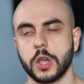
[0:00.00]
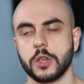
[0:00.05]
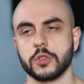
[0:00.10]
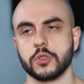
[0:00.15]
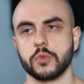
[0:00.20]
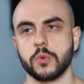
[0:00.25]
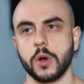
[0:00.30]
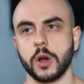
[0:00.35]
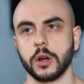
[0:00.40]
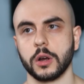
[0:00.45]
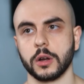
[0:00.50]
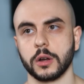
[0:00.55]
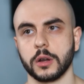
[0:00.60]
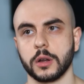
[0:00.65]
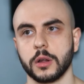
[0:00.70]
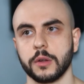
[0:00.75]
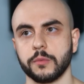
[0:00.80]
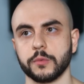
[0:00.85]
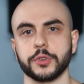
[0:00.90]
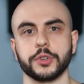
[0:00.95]
you
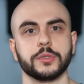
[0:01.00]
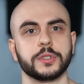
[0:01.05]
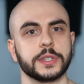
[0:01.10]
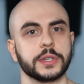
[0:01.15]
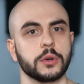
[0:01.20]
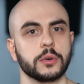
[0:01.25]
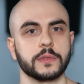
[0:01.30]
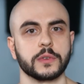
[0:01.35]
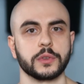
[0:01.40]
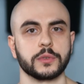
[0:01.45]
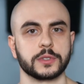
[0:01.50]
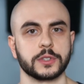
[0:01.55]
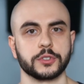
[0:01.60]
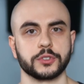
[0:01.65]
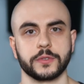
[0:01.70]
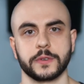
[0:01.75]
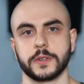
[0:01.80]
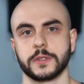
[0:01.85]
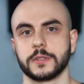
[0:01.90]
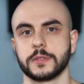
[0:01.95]
are reducing overuse
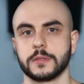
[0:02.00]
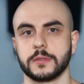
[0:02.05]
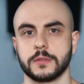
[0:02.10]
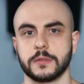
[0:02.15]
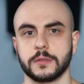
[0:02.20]
injuries,